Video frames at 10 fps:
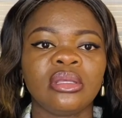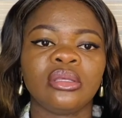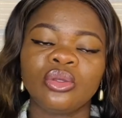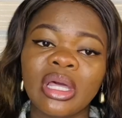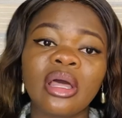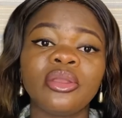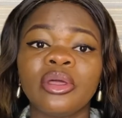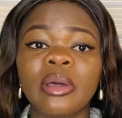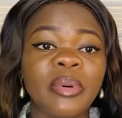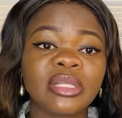you allow the
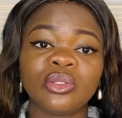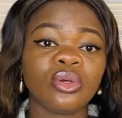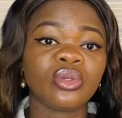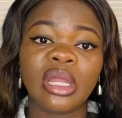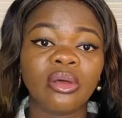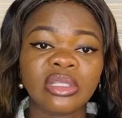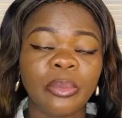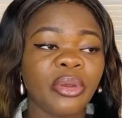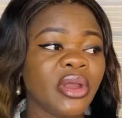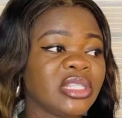other parties to also announce their appearance,